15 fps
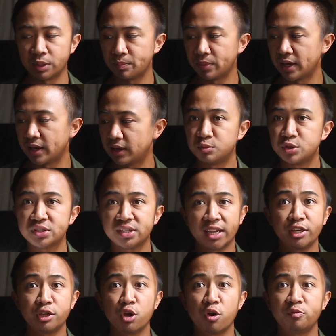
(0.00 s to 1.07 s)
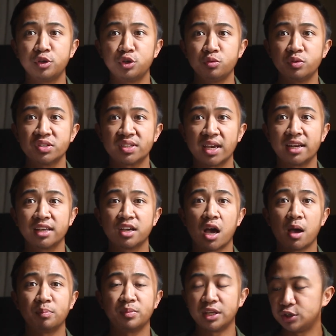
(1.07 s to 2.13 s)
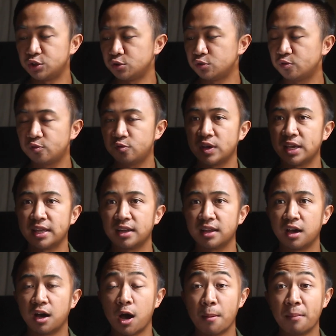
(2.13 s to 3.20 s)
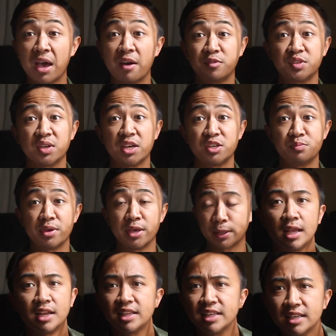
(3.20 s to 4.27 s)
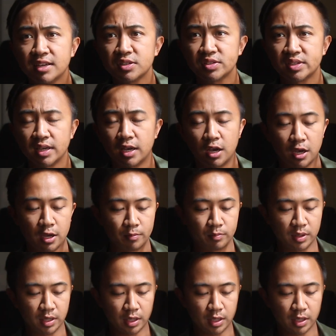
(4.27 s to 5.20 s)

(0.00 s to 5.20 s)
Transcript: But just letting you know, if you do decide to cop, they do fit half a size big. Nothing else, and